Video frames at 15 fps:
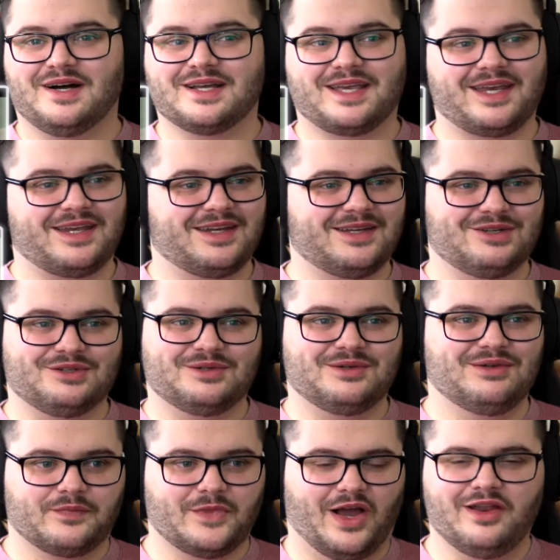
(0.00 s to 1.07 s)
Fucking hell.
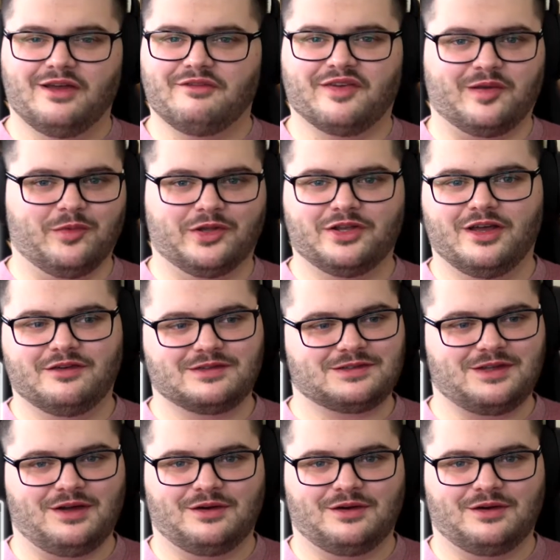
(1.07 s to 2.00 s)
I don't think my nerves